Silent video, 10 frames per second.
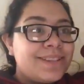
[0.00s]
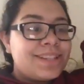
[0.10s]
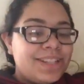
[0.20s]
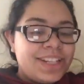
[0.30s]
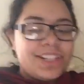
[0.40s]

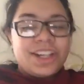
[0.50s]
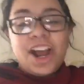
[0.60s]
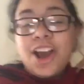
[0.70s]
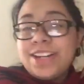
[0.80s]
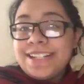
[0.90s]
to dinner
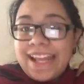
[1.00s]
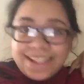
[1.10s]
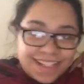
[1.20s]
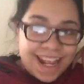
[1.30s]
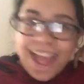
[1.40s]
on a
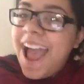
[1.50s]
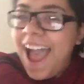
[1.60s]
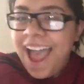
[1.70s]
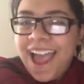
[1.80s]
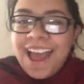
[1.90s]
date.
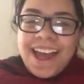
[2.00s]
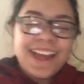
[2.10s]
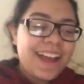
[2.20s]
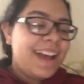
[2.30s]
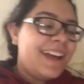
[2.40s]

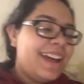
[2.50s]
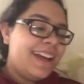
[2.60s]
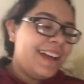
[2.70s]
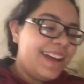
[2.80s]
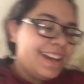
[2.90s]

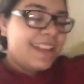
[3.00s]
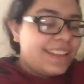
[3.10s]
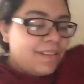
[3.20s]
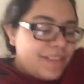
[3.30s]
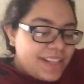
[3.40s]
And I
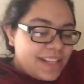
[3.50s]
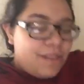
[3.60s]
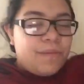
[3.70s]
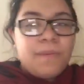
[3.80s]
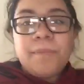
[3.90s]
think I'm gonna stay
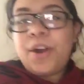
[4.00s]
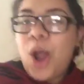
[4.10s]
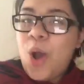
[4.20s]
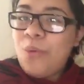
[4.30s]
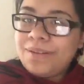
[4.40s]
home with my
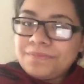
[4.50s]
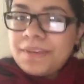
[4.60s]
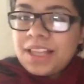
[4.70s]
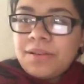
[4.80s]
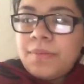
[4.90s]
bro,
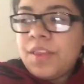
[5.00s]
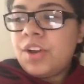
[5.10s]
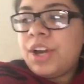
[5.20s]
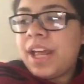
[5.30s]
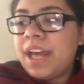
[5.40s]
my little
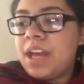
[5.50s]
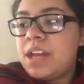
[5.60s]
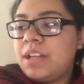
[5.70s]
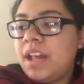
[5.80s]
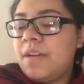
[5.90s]
brother,
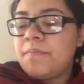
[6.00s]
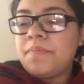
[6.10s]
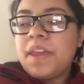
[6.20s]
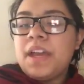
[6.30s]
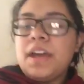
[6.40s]
and yeah.
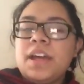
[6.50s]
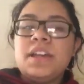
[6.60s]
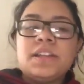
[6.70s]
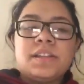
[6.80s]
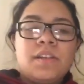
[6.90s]

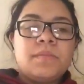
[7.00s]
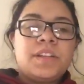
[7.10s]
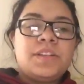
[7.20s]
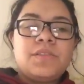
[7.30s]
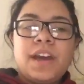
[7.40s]
So I'm
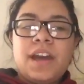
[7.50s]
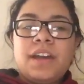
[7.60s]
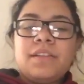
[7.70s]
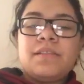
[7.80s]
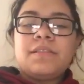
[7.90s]
gonna do
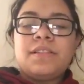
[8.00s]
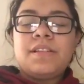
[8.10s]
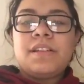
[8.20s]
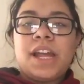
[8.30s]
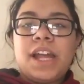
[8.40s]
that.
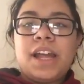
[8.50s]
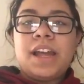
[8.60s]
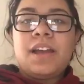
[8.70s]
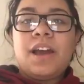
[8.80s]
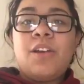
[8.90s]

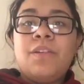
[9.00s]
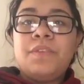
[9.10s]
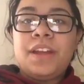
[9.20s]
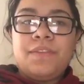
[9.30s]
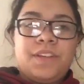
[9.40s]

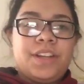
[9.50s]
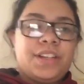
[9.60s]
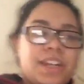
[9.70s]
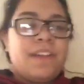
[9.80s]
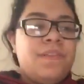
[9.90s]
Hopefully I
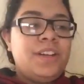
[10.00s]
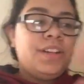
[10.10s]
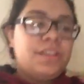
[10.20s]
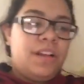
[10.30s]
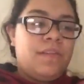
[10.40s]
finish. I
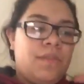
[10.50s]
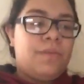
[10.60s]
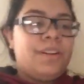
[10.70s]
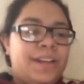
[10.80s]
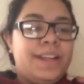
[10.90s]
finished a lot of
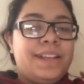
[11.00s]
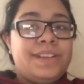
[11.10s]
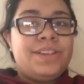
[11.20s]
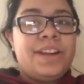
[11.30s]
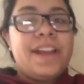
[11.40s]
homework
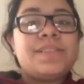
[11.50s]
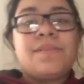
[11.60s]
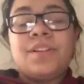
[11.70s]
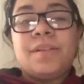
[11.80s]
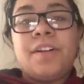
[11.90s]
yesterday,
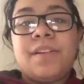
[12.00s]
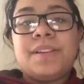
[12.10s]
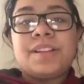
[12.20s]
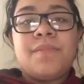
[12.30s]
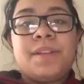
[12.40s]
so I'm really proud of
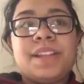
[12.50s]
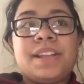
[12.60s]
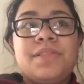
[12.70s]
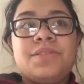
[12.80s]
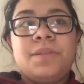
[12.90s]
myself
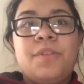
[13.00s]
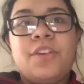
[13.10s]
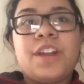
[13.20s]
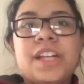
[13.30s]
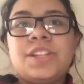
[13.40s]
because I usually
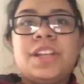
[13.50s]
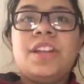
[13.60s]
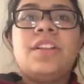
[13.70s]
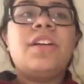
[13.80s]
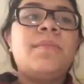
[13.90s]

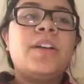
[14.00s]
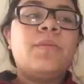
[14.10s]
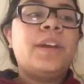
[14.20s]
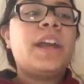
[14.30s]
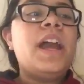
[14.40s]
procrastinate a lot of my
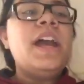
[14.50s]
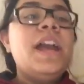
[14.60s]
homework.